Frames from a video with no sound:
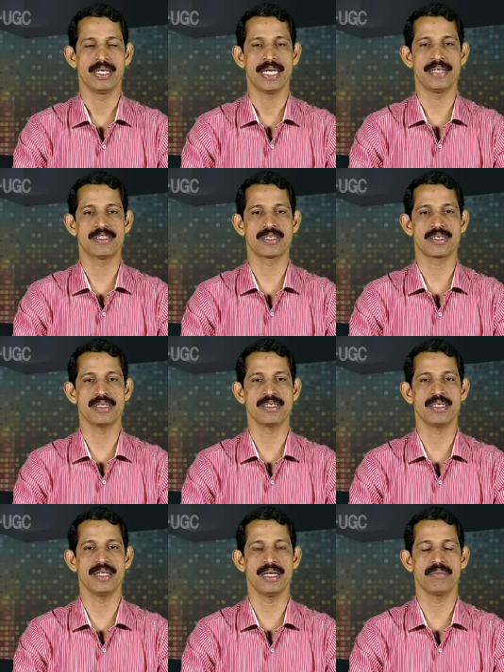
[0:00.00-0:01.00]
and
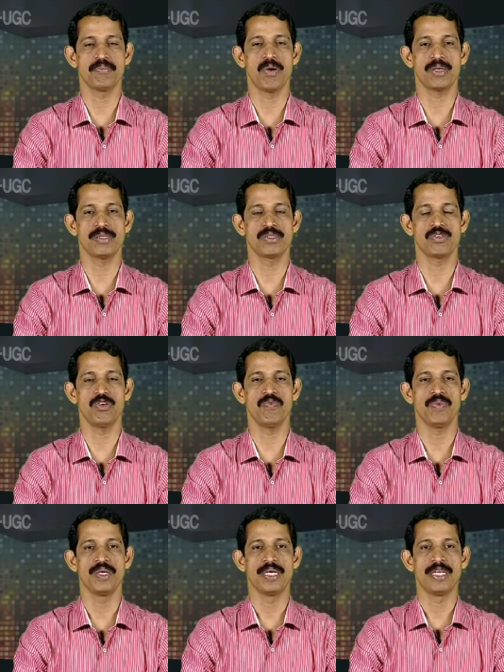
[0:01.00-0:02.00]
stressed the importance of
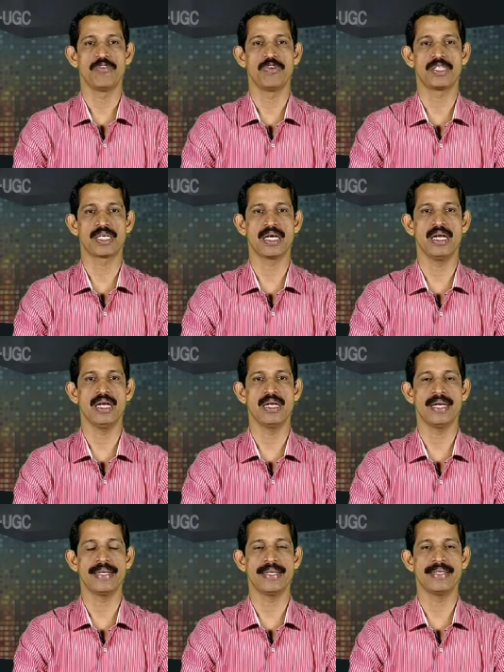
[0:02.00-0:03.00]
physical
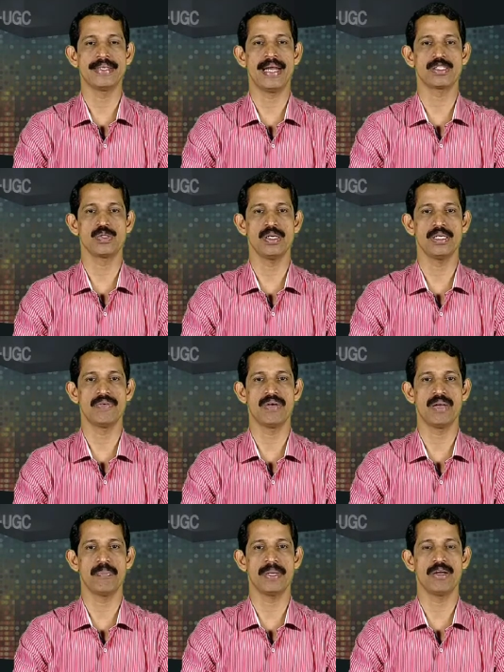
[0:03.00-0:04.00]
and intellectual
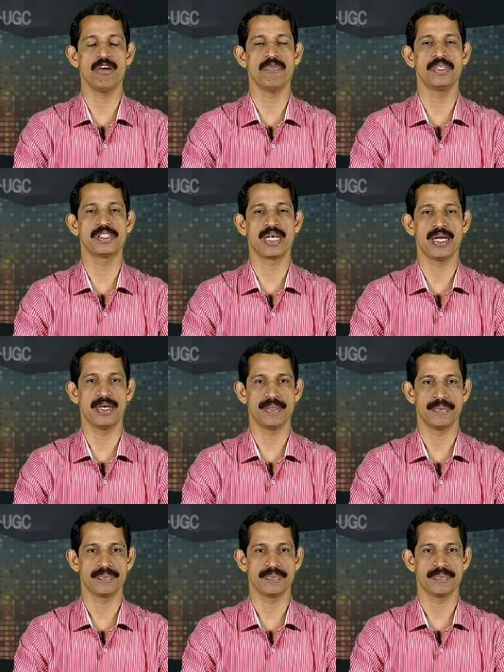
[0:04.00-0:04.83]
development of the child.